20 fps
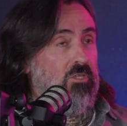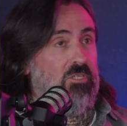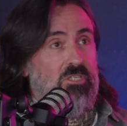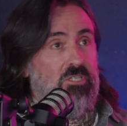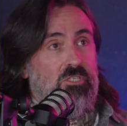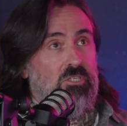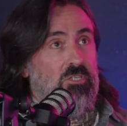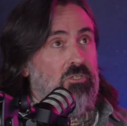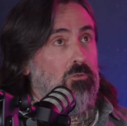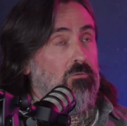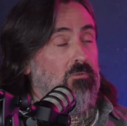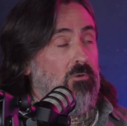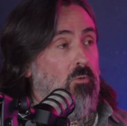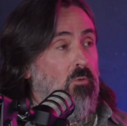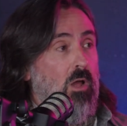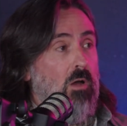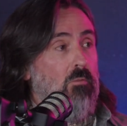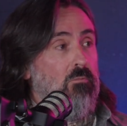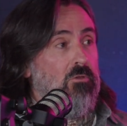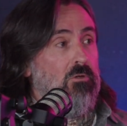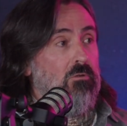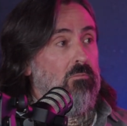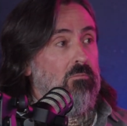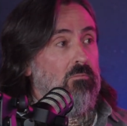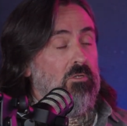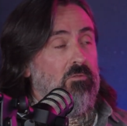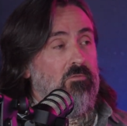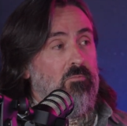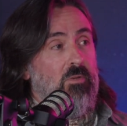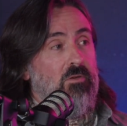this has just overwhelmed them.
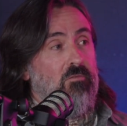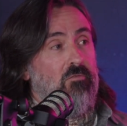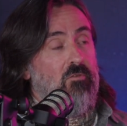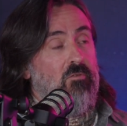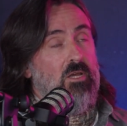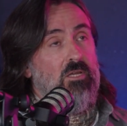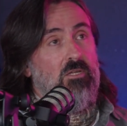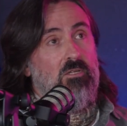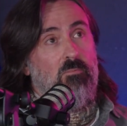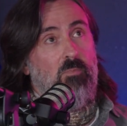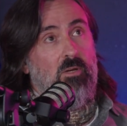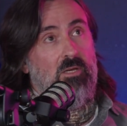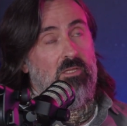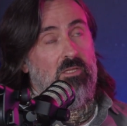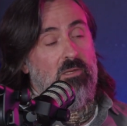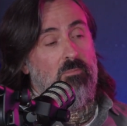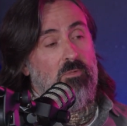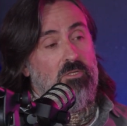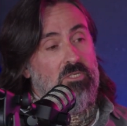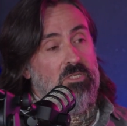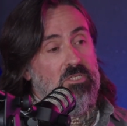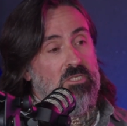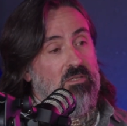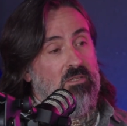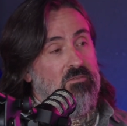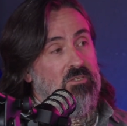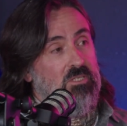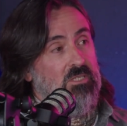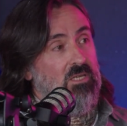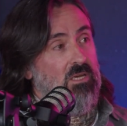They've been frightened by the images that
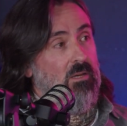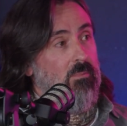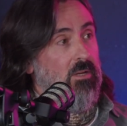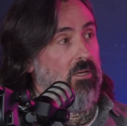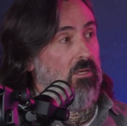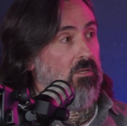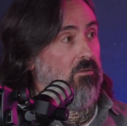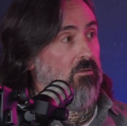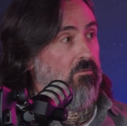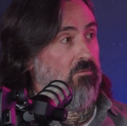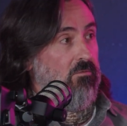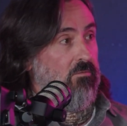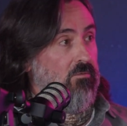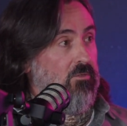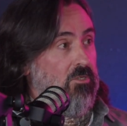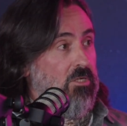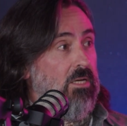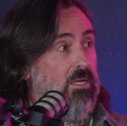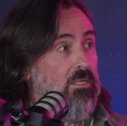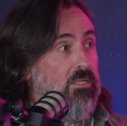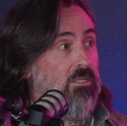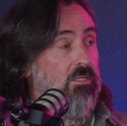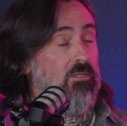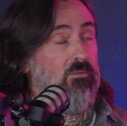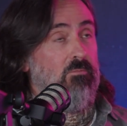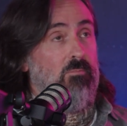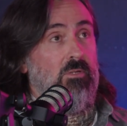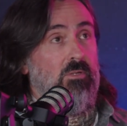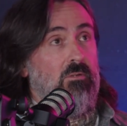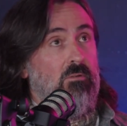they've seen coming out of China.
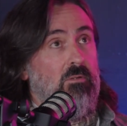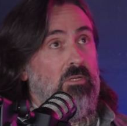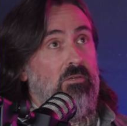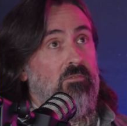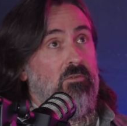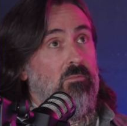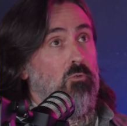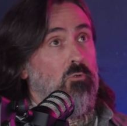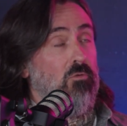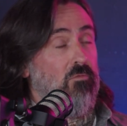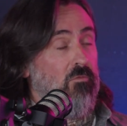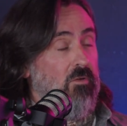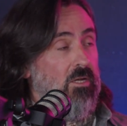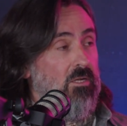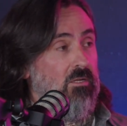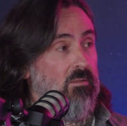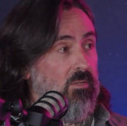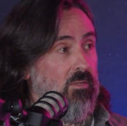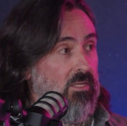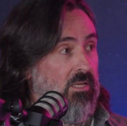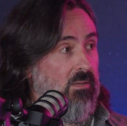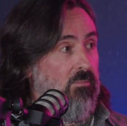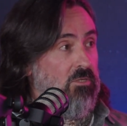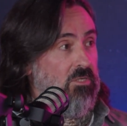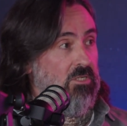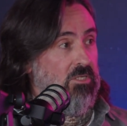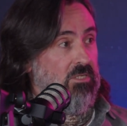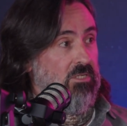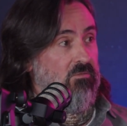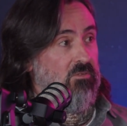They've been even more frightened by the
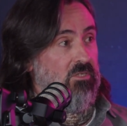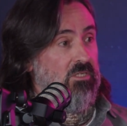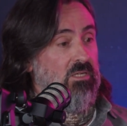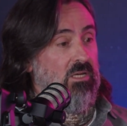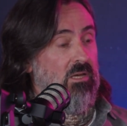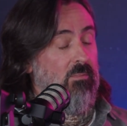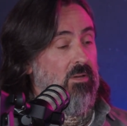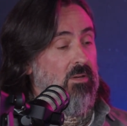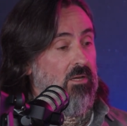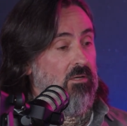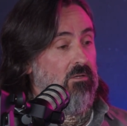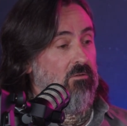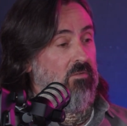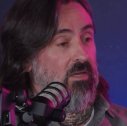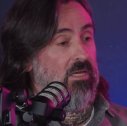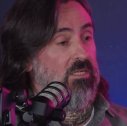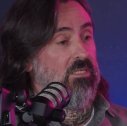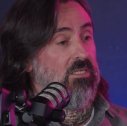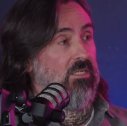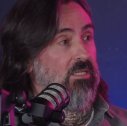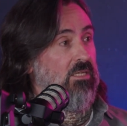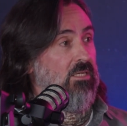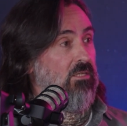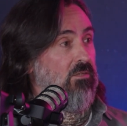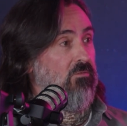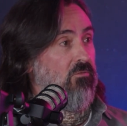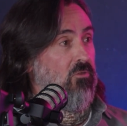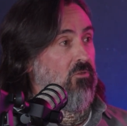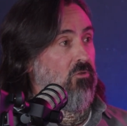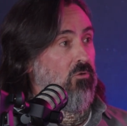images they've seen coming out of Italy and
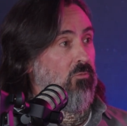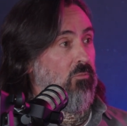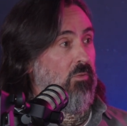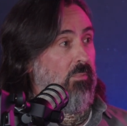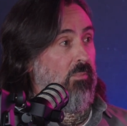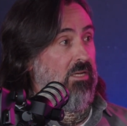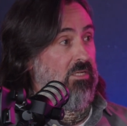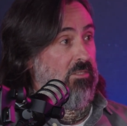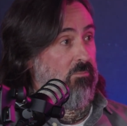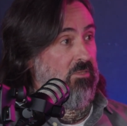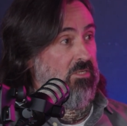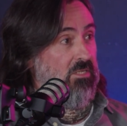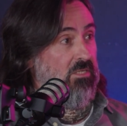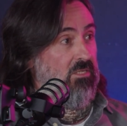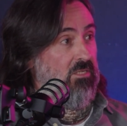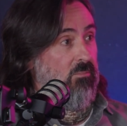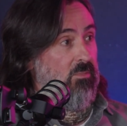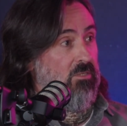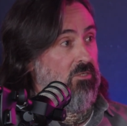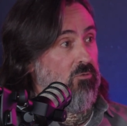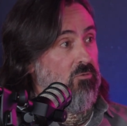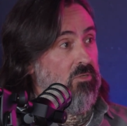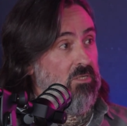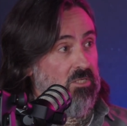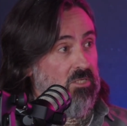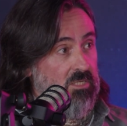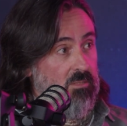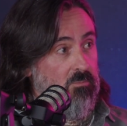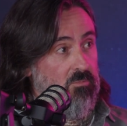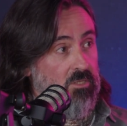they've thought we best be seen to be doing
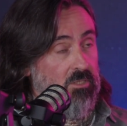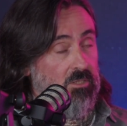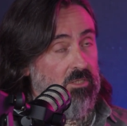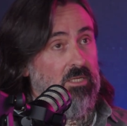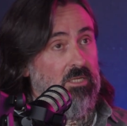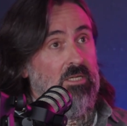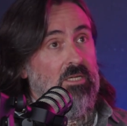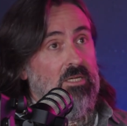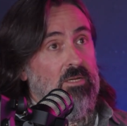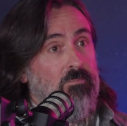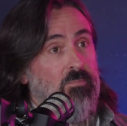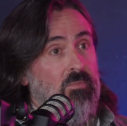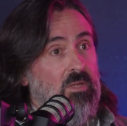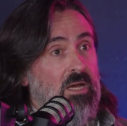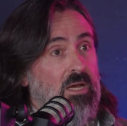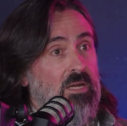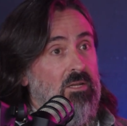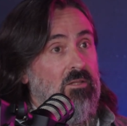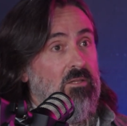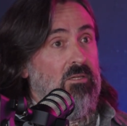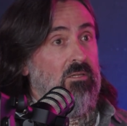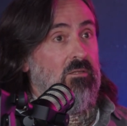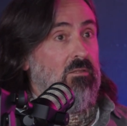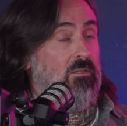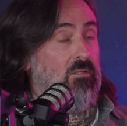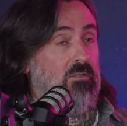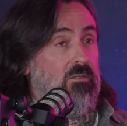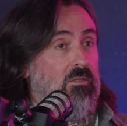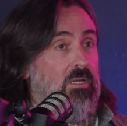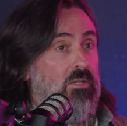something. And
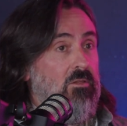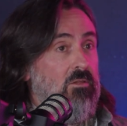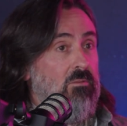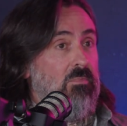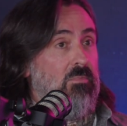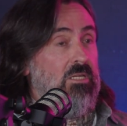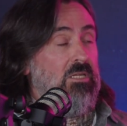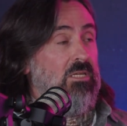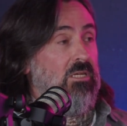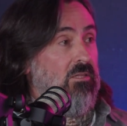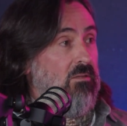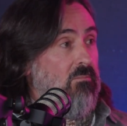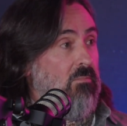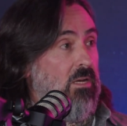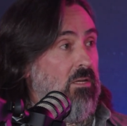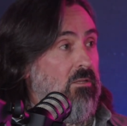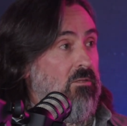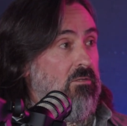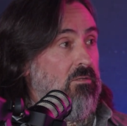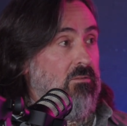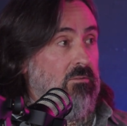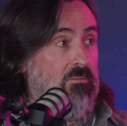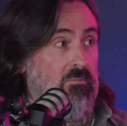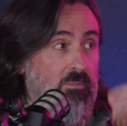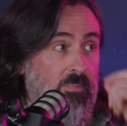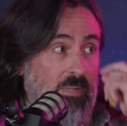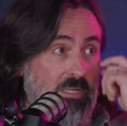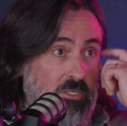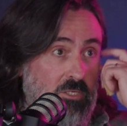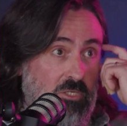the media, the
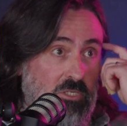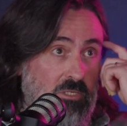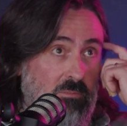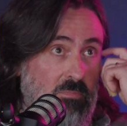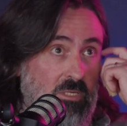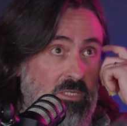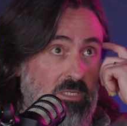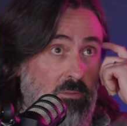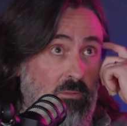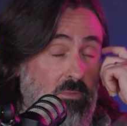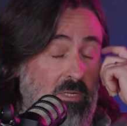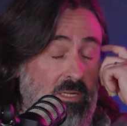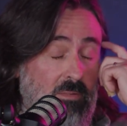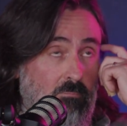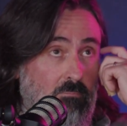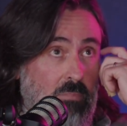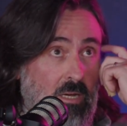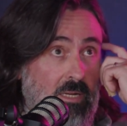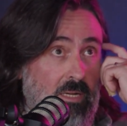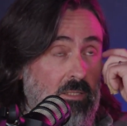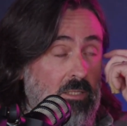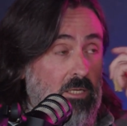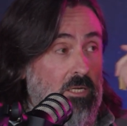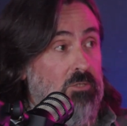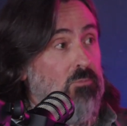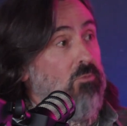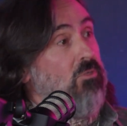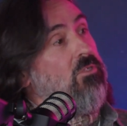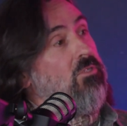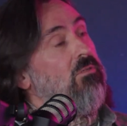mainstream media, by and
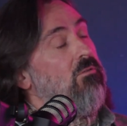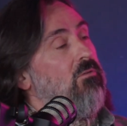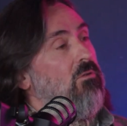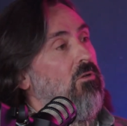large, was